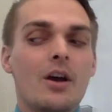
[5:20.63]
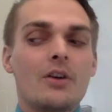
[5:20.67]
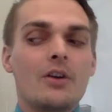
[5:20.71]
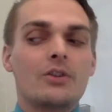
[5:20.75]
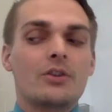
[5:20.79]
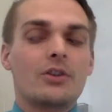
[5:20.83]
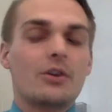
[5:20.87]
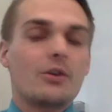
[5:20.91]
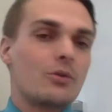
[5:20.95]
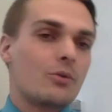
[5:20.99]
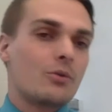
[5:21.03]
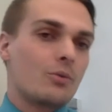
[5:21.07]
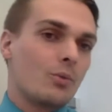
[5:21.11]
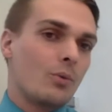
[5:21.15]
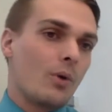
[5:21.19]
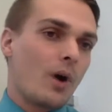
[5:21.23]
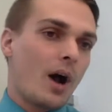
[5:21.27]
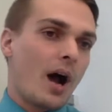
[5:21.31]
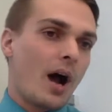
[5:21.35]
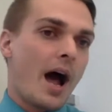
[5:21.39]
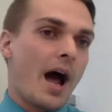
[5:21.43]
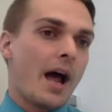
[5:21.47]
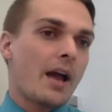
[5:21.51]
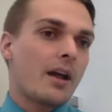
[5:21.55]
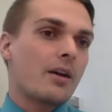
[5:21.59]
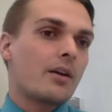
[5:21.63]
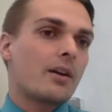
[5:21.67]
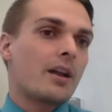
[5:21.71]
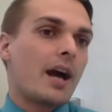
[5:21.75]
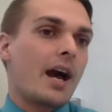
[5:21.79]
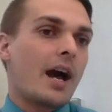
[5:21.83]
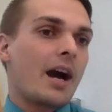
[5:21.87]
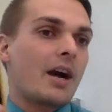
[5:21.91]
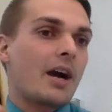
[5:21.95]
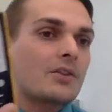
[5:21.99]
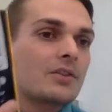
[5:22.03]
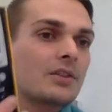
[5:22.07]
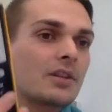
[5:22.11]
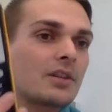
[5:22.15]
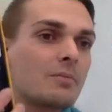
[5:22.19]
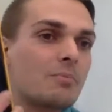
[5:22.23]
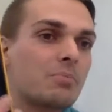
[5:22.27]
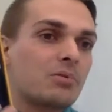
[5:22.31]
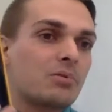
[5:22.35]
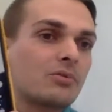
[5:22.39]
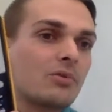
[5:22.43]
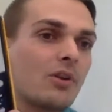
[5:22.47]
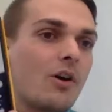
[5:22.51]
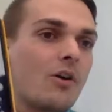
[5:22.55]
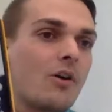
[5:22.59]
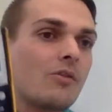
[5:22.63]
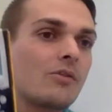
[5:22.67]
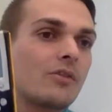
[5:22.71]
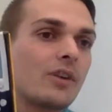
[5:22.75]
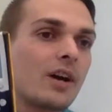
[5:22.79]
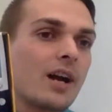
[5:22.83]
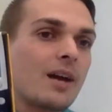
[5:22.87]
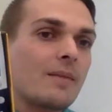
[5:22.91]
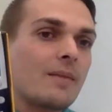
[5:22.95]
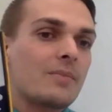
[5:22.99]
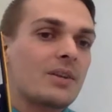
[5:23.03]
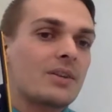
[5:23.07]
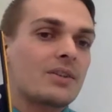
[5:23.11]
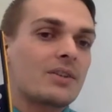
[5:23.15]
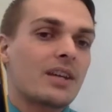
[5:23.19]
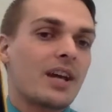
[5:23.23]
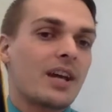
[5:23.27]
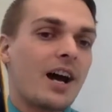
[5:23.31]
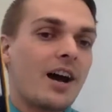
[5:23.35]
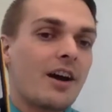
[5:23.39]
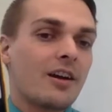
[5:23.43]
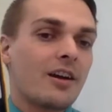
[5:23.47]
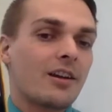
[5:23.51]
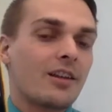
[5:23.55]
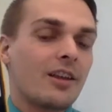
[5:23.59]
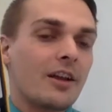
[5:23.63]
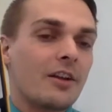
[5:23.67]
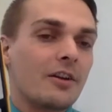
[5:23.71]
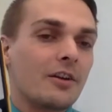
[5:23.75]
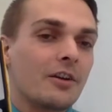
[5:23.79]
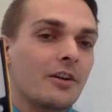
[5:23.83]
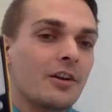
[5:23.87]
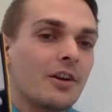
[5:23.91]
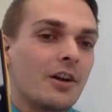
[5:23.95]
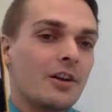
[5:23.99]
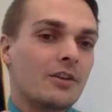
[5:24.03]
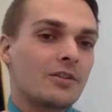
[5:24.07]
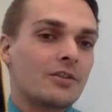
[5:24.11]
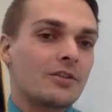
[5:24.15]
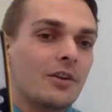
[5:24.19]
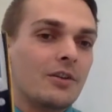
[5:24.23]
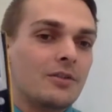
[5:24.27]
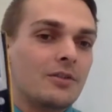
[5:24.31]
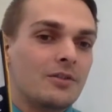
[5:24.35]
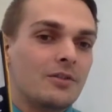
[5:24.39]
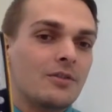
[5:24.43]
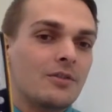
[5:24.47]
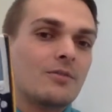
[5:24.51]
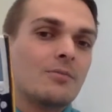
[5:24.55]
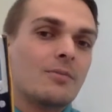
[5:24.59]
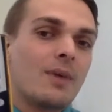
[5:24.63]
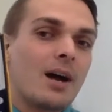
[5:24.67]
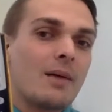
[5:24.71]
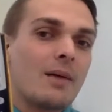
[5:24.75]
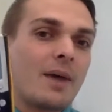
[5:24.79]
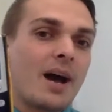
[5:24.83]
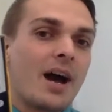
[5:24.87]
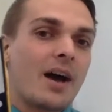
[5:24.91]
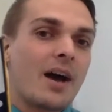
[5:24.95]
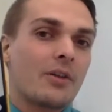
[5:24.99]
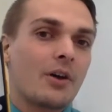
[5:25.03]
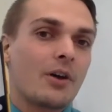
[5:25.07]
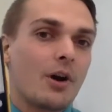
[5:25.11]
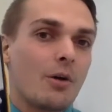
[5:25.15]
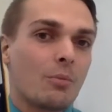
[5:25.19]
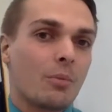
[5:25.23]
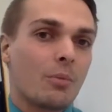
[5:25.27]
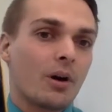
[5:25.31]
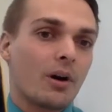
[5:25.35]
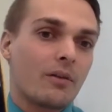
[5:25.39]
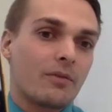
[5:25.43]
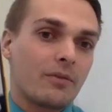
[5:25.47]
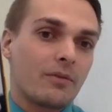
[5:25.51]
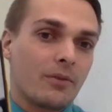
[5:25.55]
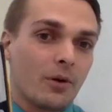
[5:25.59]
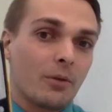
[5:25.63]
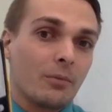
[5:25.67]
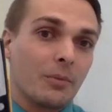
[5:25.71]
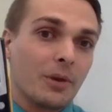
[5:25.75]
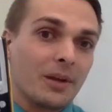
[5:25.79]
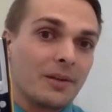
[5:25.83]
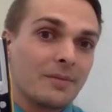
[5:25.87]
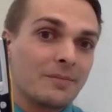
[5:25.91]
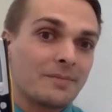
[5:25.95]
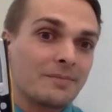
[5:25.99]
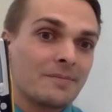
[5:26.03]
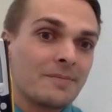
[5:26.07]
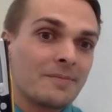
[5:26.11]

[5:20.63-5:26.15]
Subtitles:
So I could actually program this calculator to do my math homework for me.